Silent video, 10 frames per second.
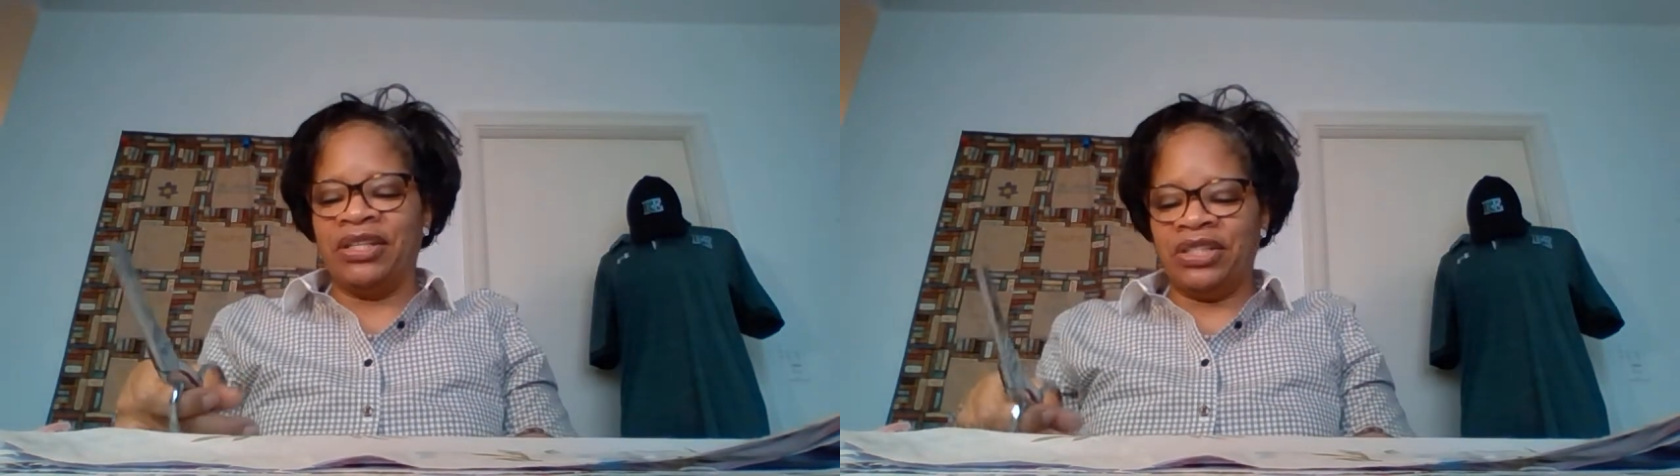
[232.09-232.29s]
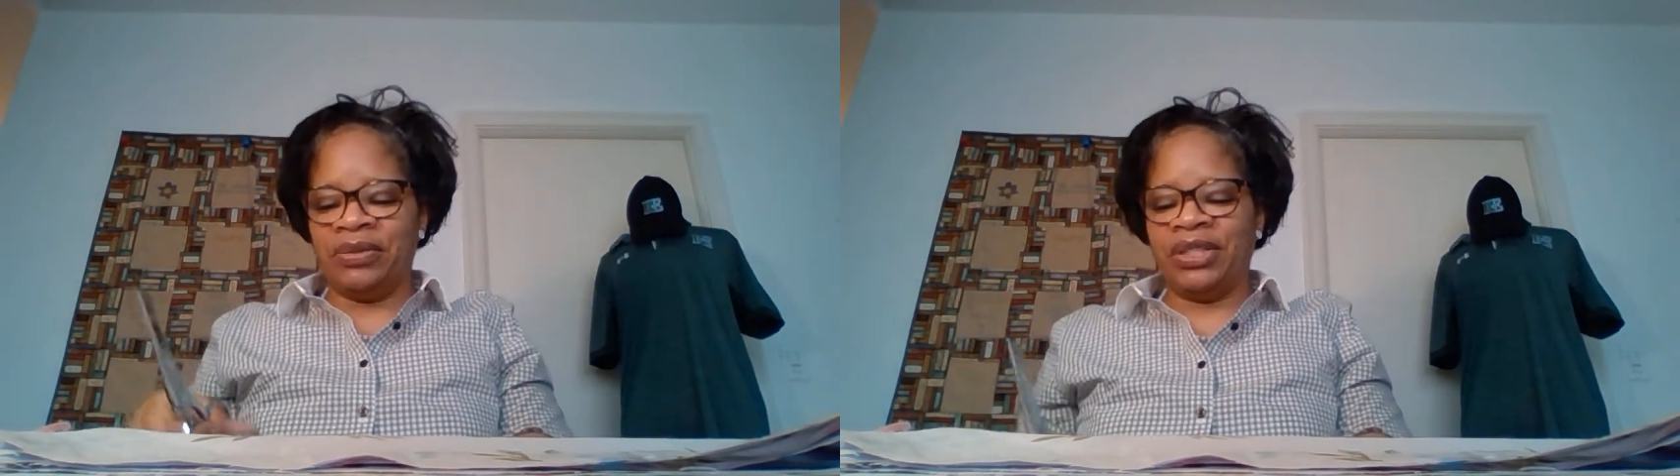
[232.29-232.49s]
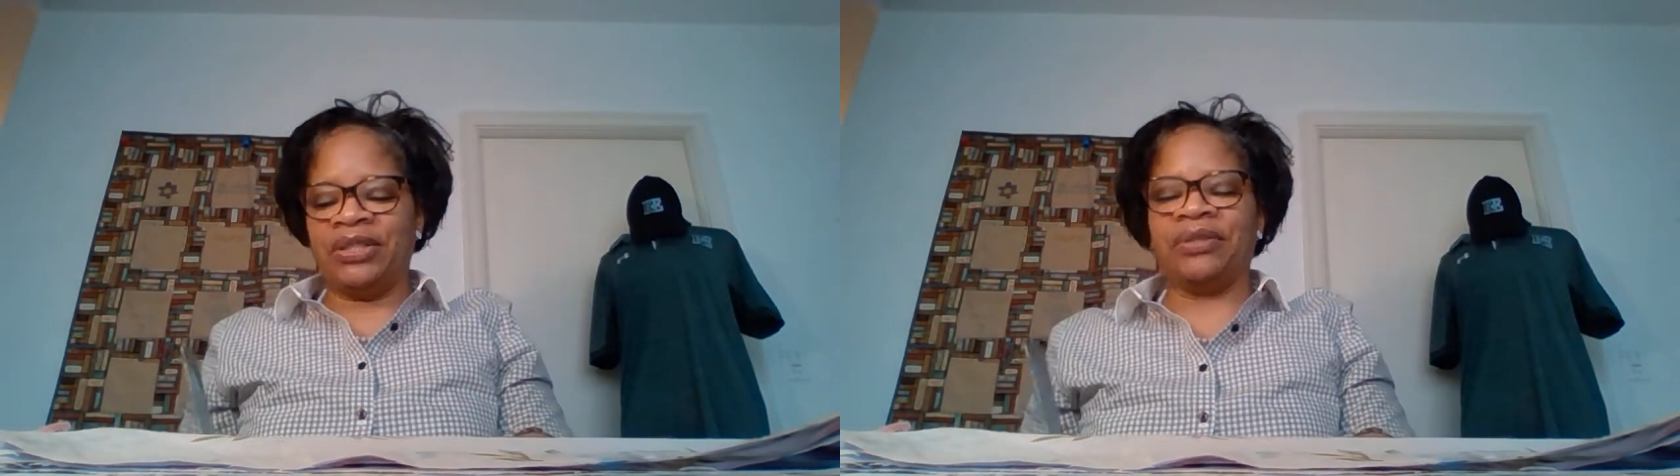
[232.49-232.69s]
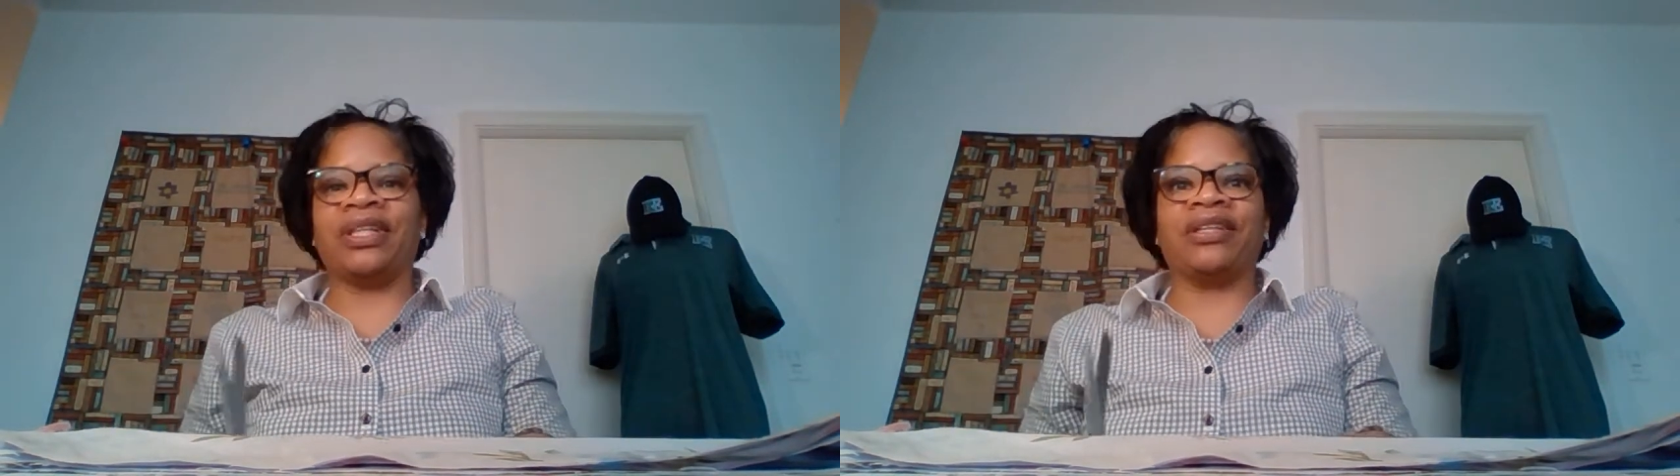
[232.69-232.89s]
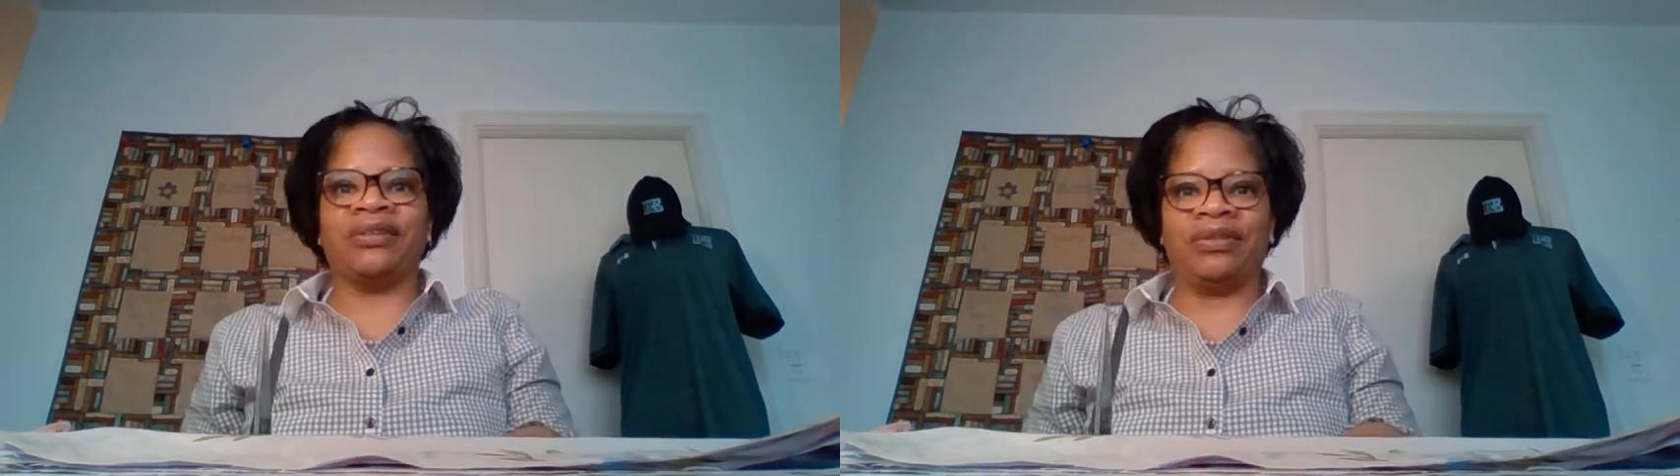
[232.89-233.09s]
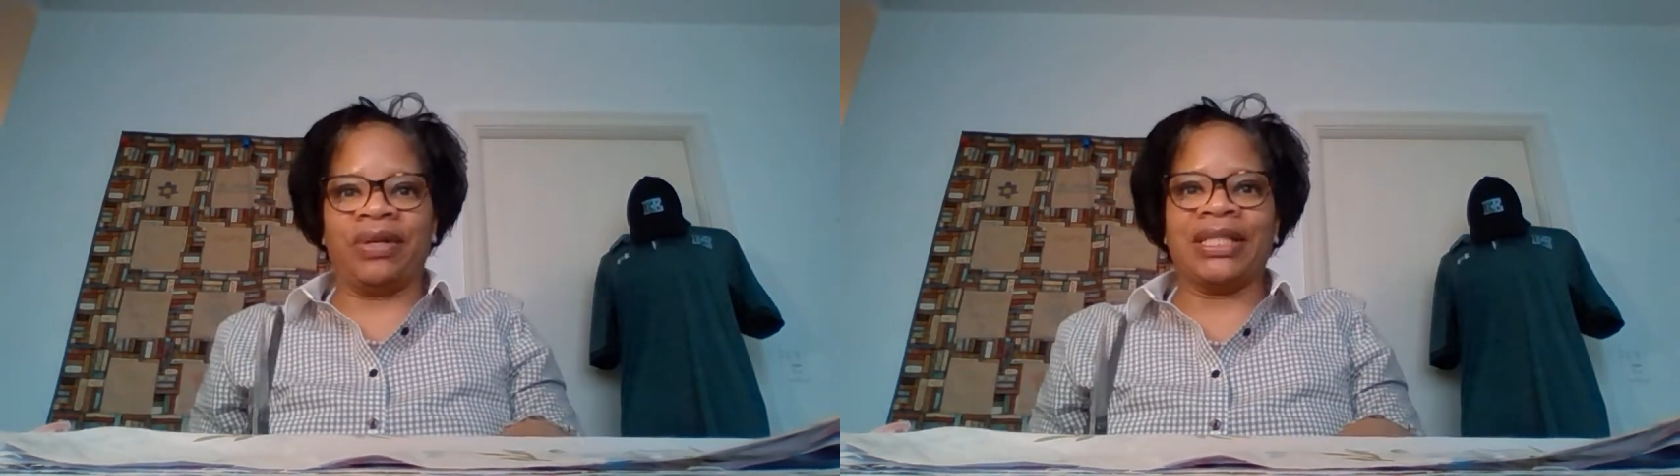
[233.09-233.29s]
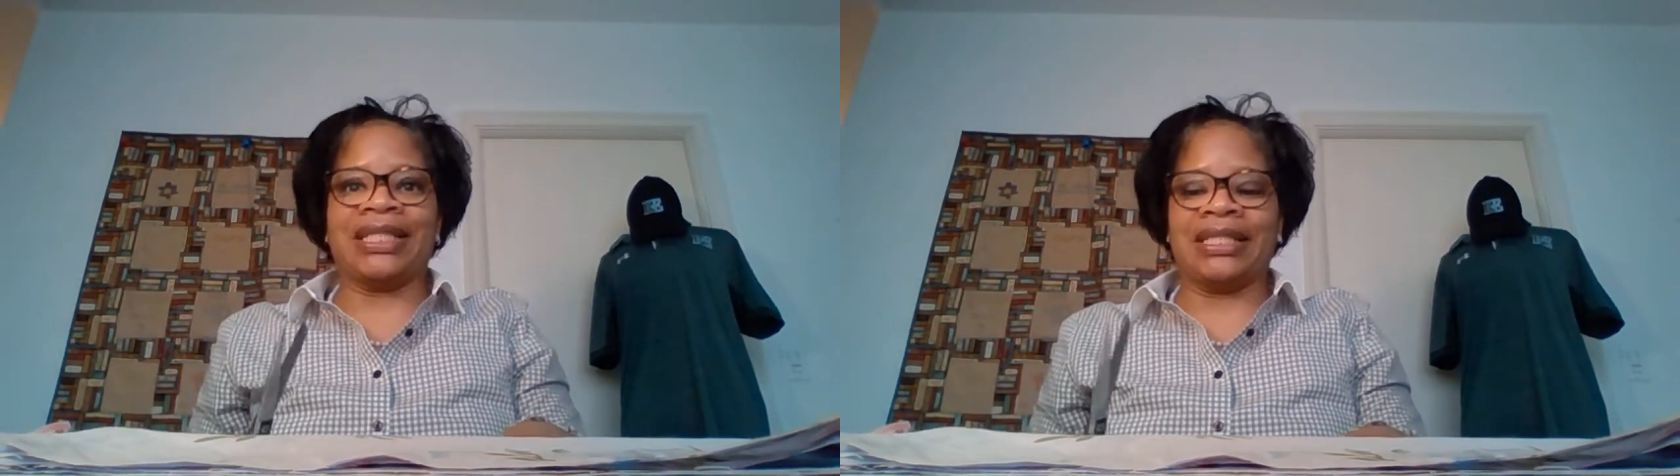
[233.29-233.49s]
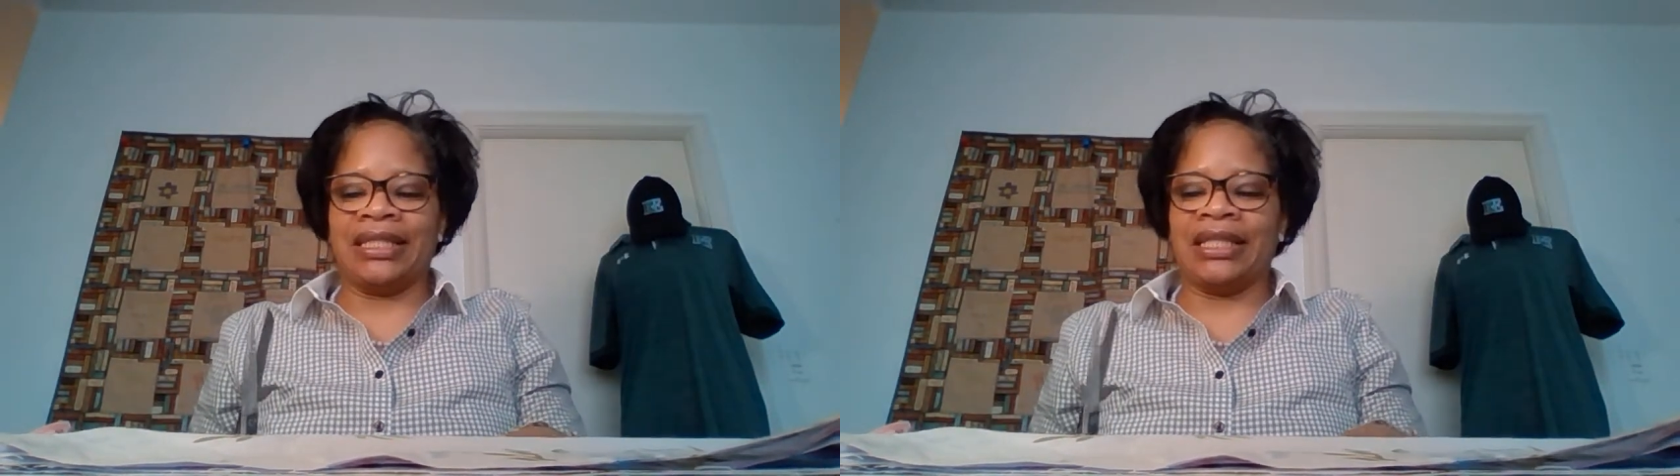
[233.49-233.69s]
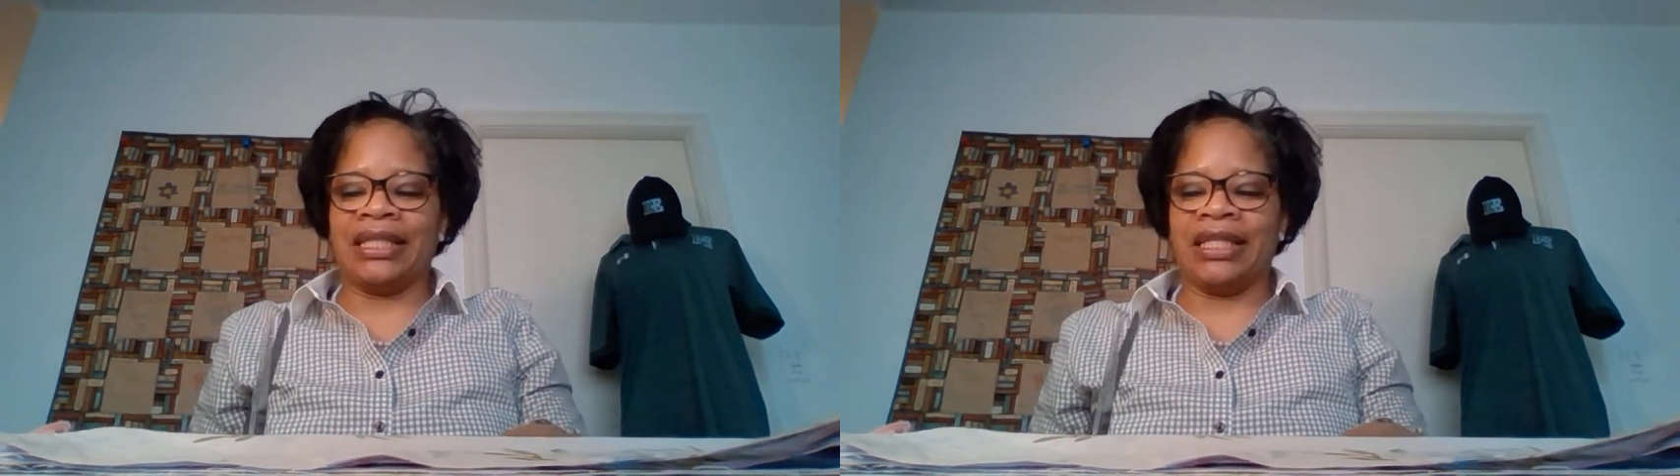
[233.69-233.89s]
to ensure that your dress is